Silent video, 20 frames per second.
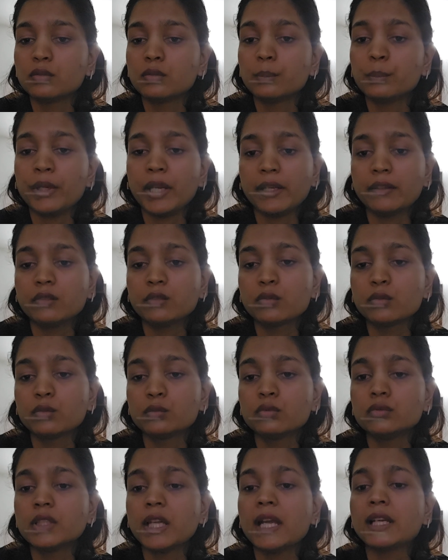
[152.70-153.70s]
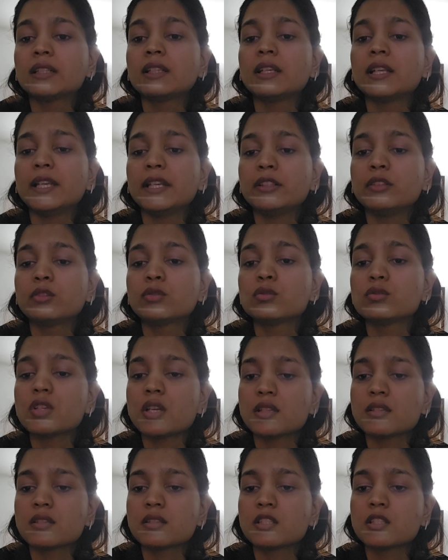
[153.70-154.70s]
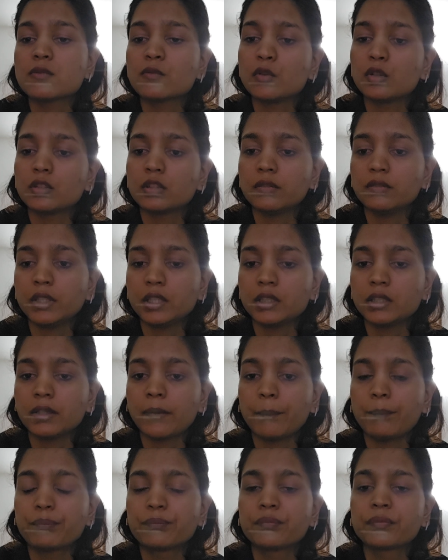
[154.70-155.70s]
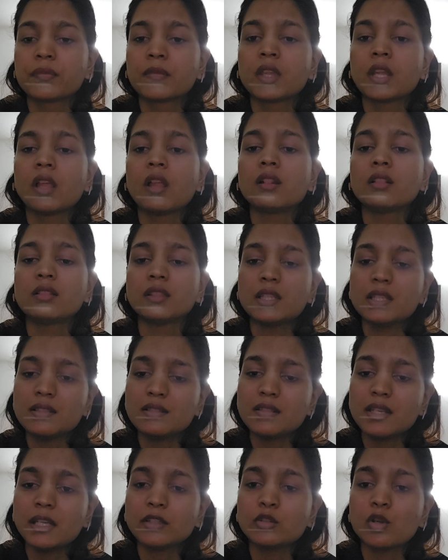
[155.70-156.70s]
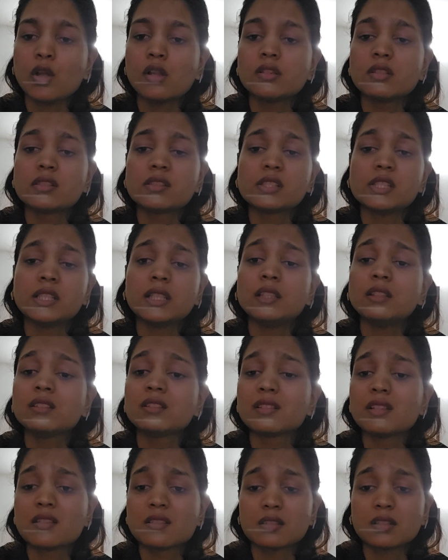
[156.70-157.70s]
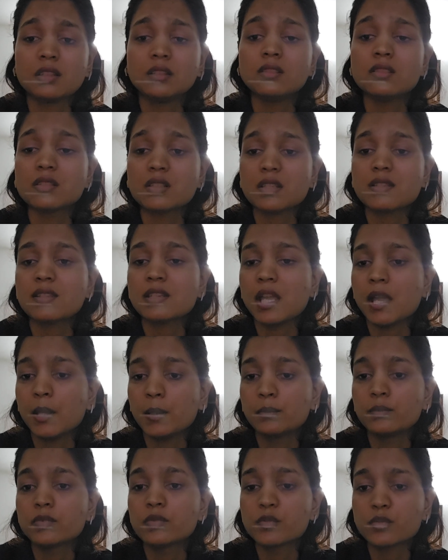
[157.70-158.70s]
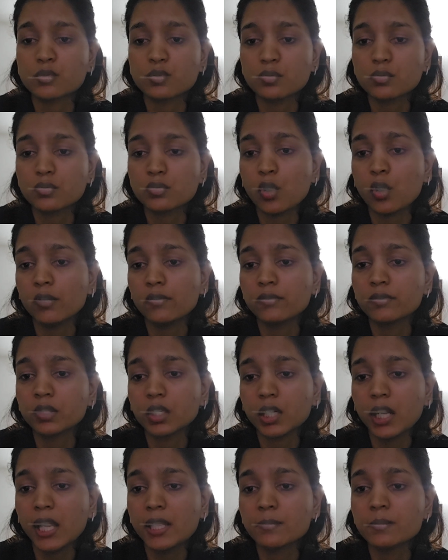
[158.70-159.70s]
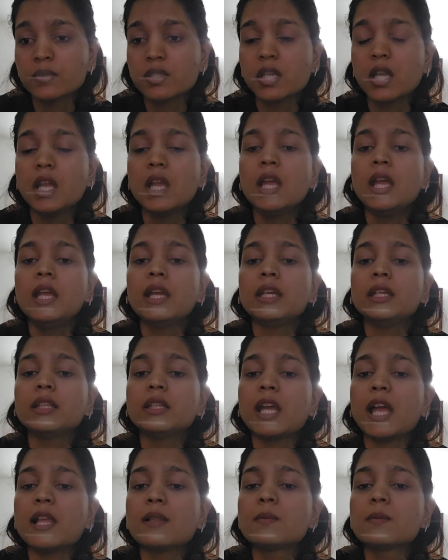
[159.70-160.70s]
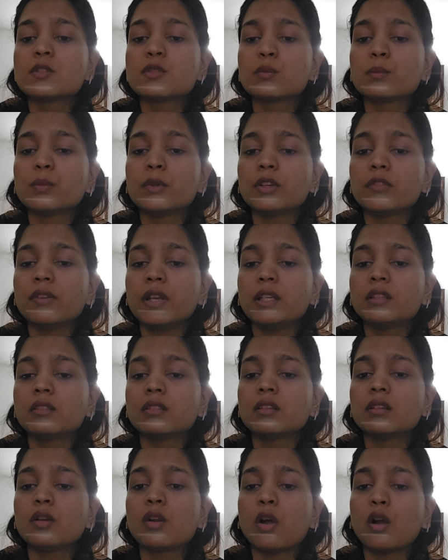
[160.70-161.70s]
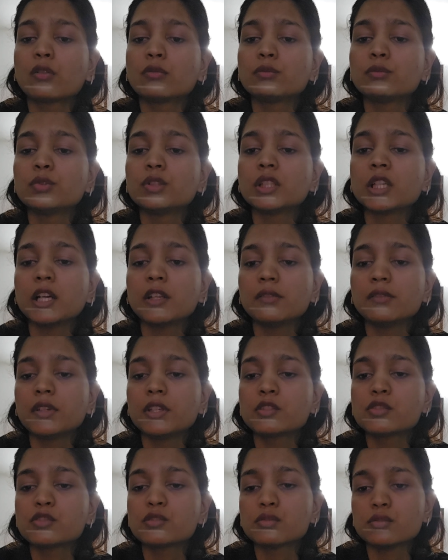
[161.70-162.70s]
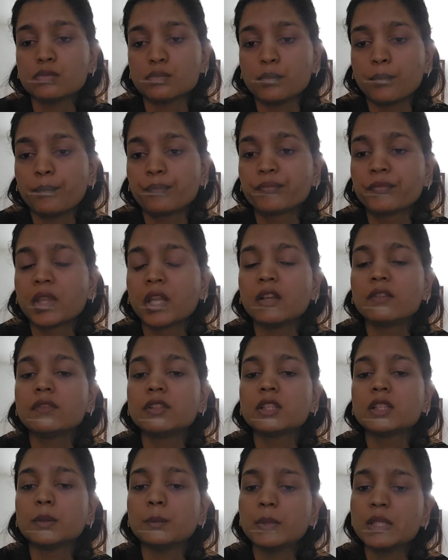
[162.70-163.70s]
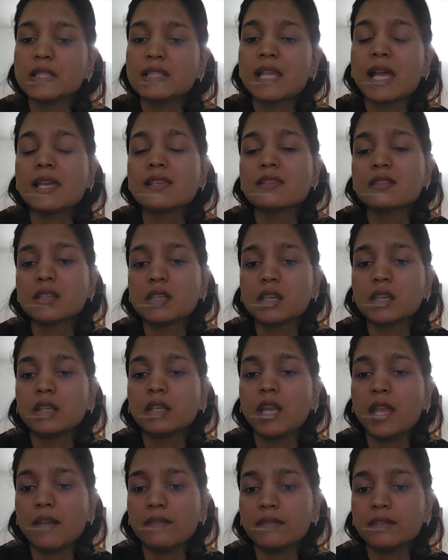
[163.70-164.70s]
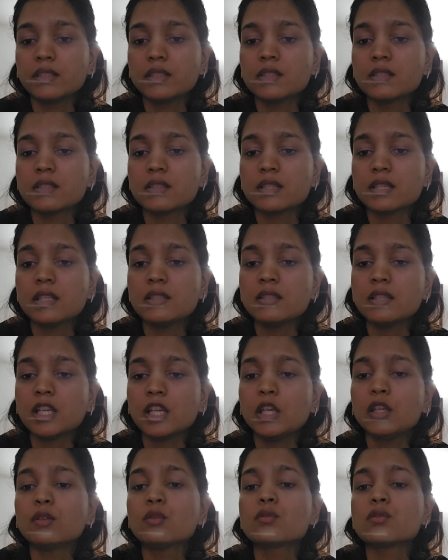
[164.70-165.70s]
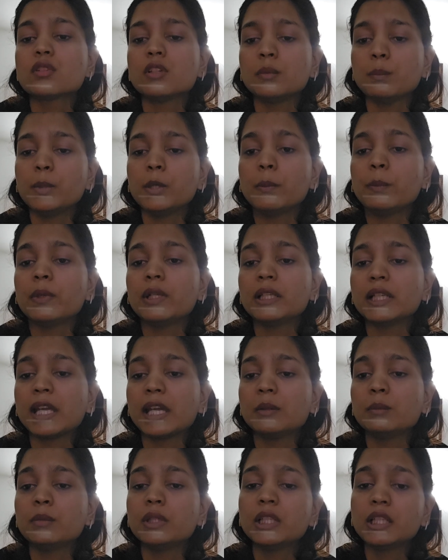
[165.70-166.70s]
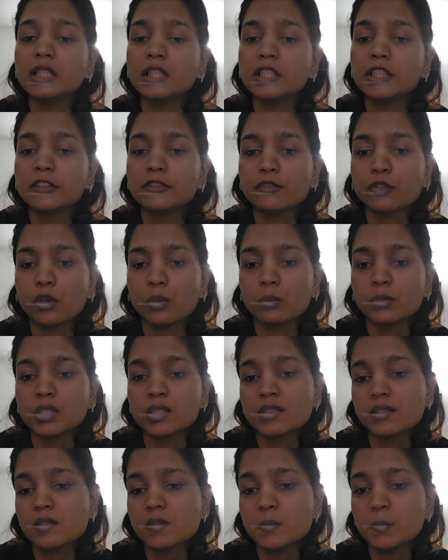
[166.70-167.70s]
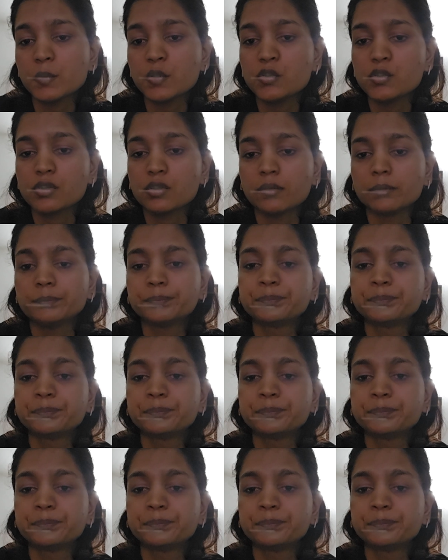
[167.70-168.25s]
breakthrough that led to justice for the victim. This technology doesn't just help solve crimes, it helps to prevent the wrongful conviction too. With the precise DNA evidences, innocent people can be cleared from the suspicion.